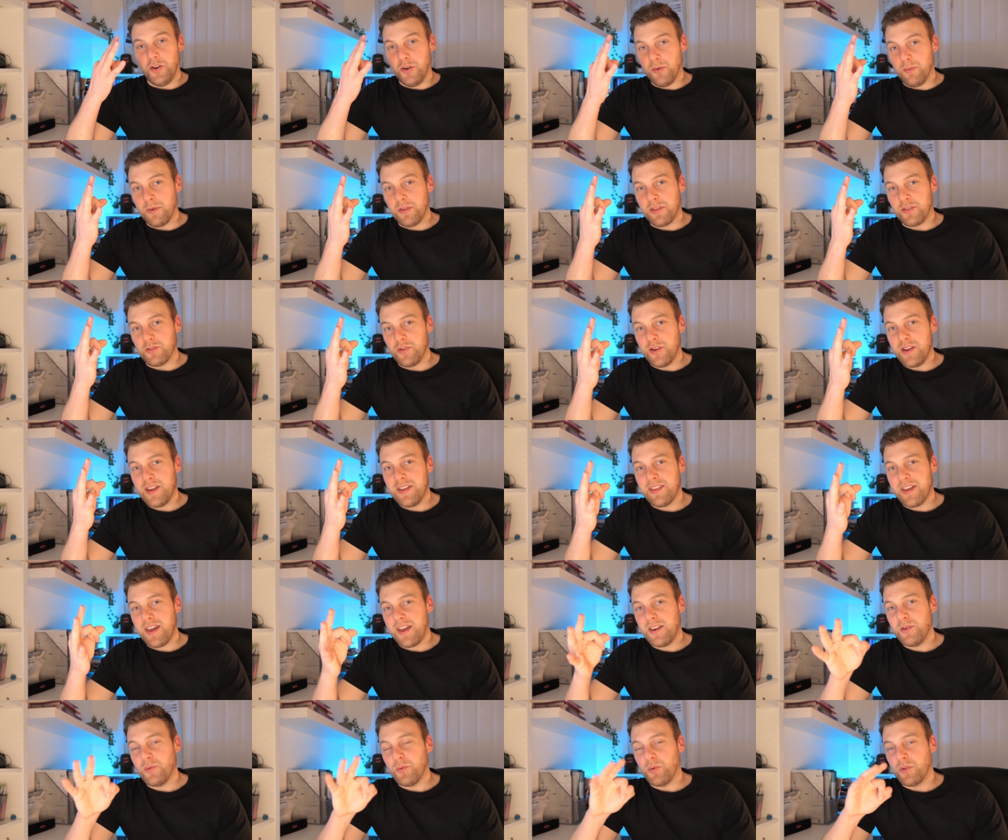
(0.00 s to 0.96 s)
Number 3
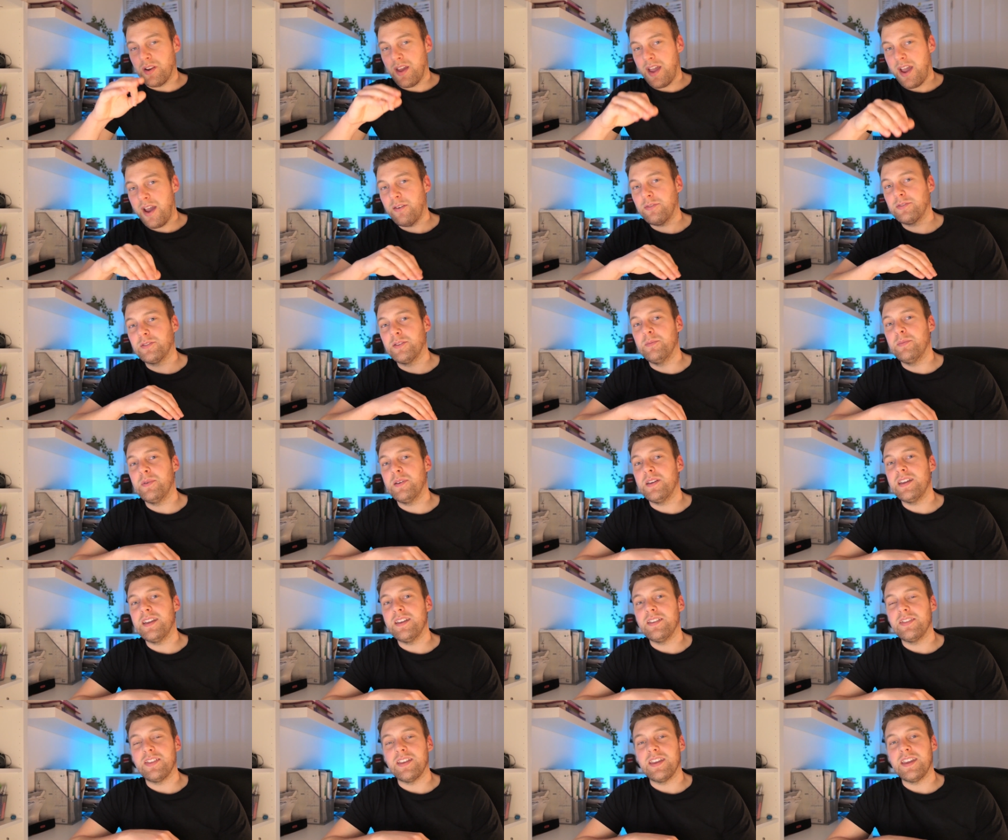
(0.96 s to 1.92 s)
then would have to
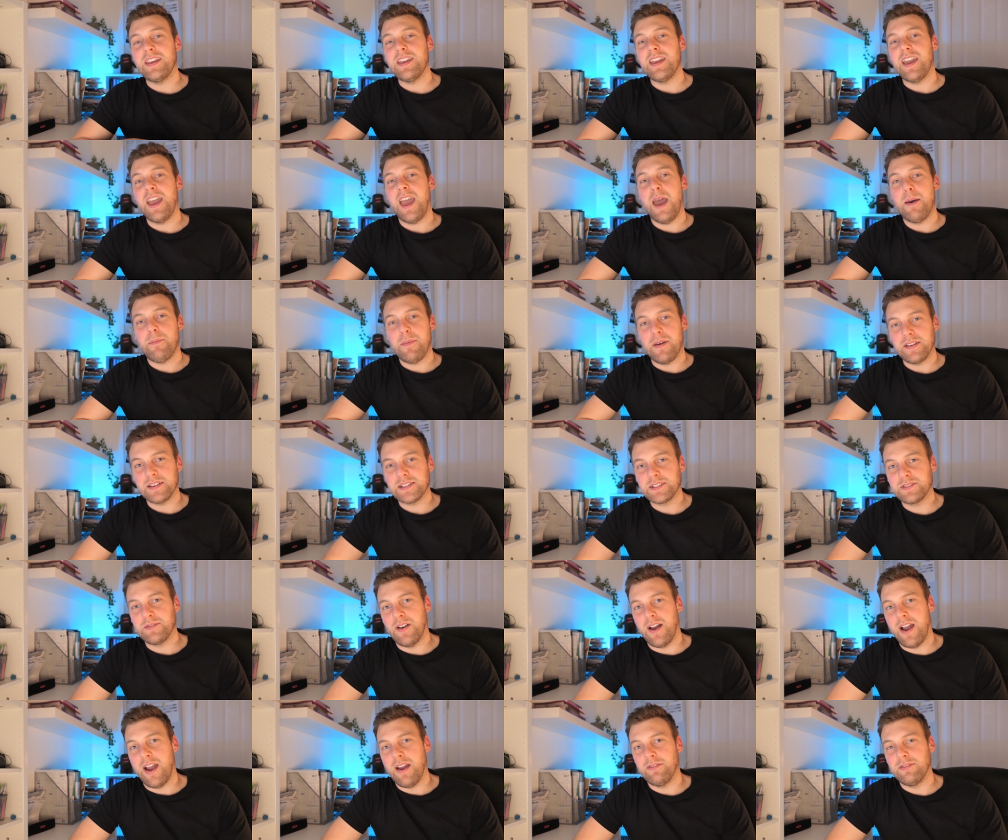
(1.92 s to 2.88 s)
be the
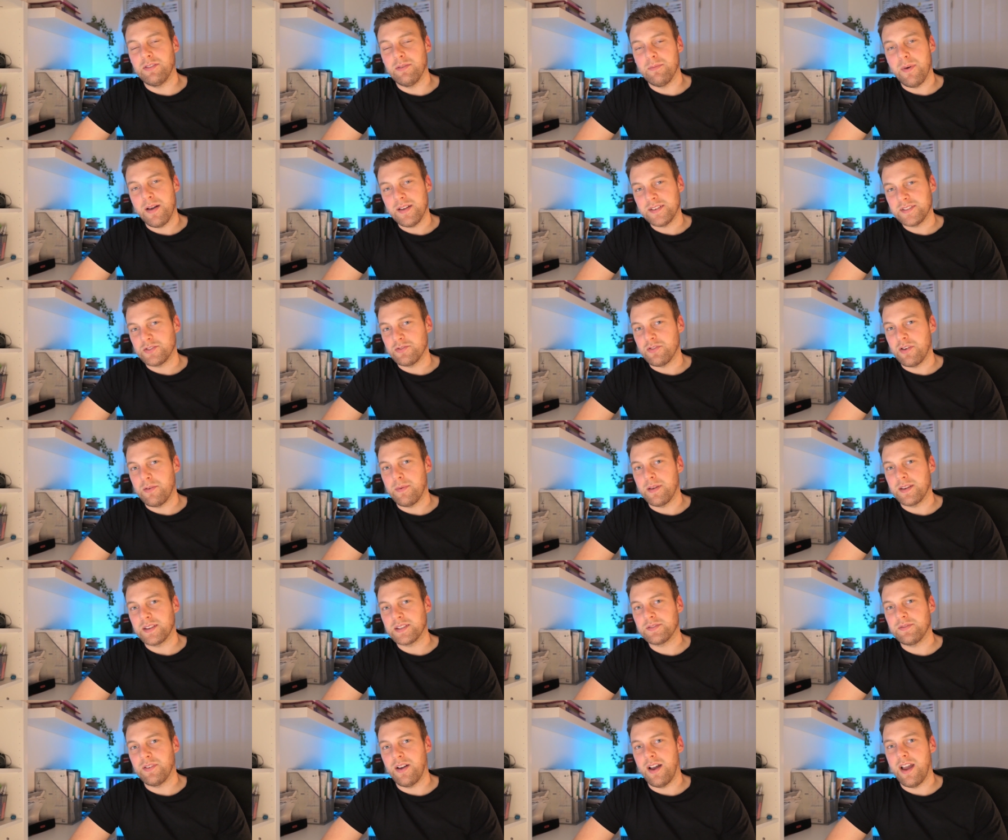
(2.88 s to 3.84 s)
MX-5, the Mazda
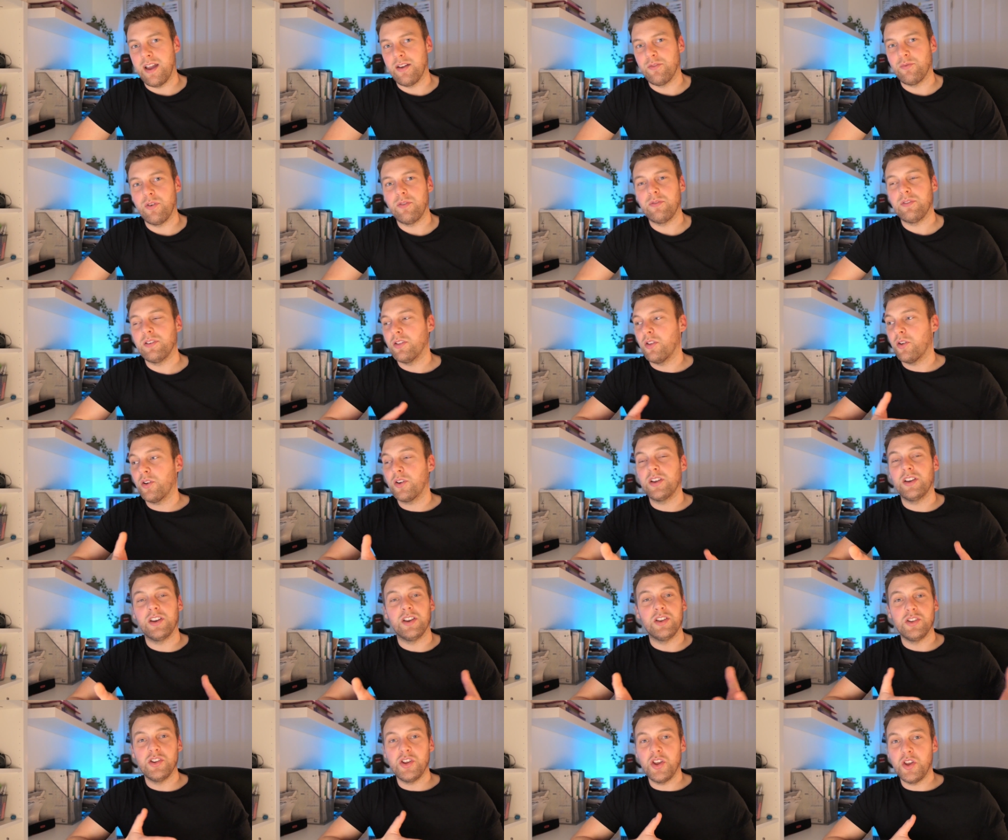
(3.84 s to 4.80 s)
MX-5, whether you're looking
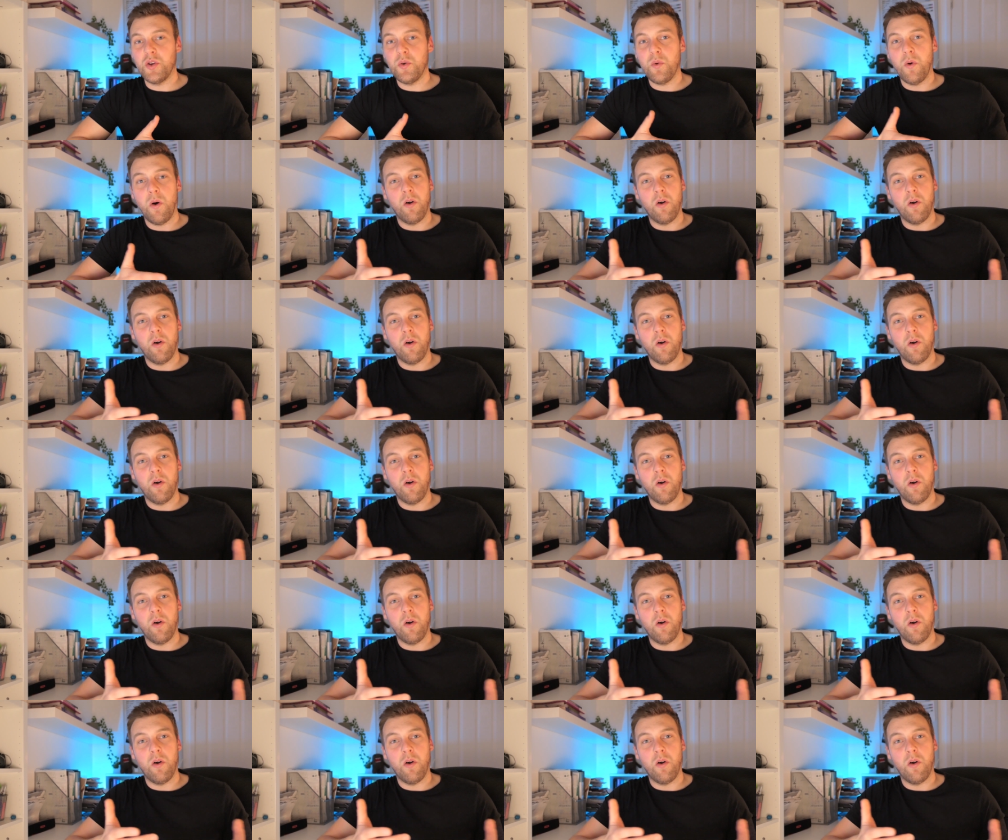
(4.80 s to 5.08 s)
at new